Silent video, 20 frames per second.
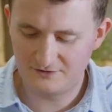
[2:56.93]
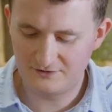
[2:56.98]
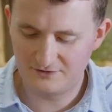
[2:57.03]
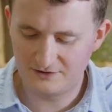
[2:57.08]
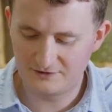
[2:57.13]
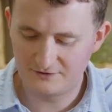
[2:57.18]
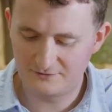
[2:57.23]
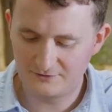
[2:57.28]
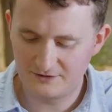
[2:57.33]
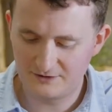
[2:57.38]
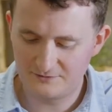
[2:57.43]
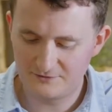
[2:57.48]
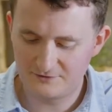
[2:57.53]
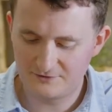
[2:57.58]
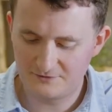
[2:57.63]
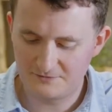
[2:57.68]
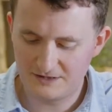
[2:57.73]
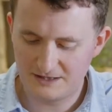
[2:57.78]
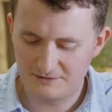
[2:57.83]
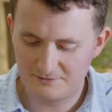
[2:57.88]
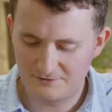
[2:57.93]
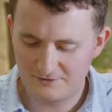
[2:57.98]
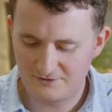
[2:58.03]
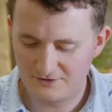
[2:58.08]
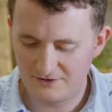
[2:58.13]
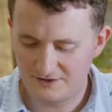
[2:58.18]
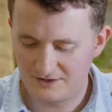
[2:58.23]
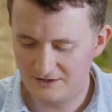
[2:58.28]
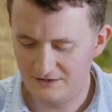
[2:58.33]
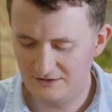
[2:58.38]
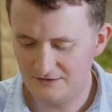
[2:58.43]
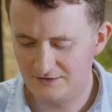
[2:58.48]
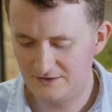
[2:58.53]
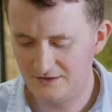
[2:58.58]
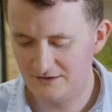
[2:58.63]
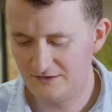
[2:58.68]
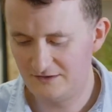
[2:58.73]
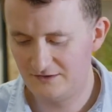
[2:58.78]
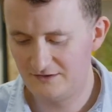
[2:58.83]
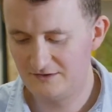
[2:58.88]
6 frames to map out the key
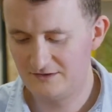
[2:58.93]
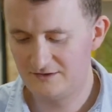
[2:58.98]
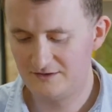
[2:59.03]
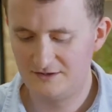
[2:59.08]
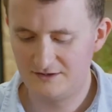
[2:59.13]
scenes.